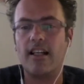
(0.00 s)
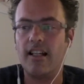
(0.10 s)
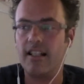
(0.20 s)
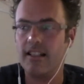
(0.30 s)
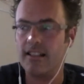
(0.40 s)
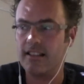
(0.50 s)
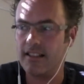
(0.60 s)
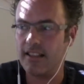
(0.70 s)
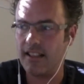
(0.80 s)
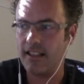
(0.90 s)

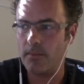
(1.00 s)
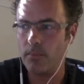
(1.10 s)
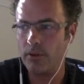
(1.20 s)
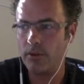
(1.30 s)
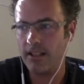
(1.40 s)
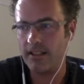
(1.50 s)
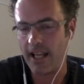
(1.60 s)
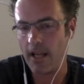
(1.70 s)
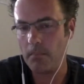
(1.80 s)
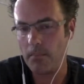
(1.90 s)
and put in the
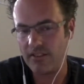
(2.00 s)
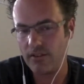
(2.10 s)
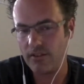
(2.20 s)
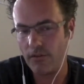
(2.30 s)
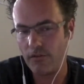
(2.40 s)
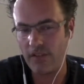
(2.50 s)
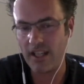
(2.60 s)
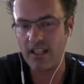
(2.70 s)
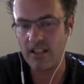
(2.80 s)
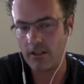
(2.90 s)
impact you
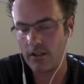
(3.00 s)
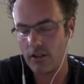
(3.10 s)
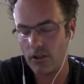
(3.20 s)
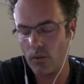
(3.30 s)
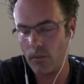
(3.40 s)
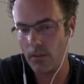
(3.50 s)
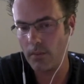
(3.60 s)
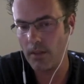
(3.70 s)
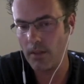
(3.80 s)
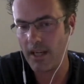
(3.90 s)
think you will
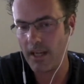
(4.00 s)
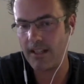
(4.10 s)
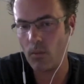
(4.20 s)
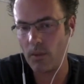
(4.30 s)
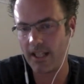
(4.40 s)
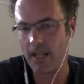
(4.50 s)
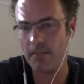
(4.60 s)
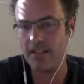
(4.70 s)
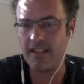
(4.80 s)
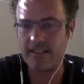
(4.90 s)
be making with
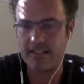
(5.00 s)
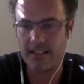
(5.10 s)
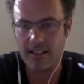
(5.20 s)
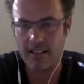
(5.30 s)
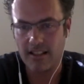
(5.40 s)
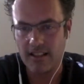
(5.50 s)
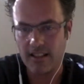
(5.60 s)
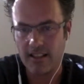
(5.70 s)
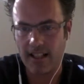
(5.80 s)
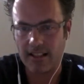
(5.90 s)
A/B testing,
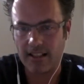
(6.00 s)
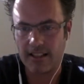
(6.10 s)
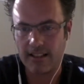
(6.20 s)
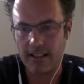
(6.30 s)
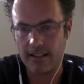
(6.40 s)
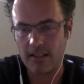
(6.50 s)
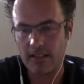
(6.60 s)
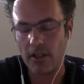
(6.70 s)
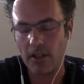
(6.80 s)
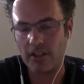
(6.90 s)
and let's
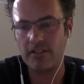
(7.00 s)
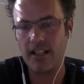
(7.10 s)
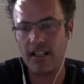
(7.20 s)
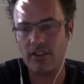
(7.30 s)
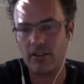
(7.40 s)
be honest there.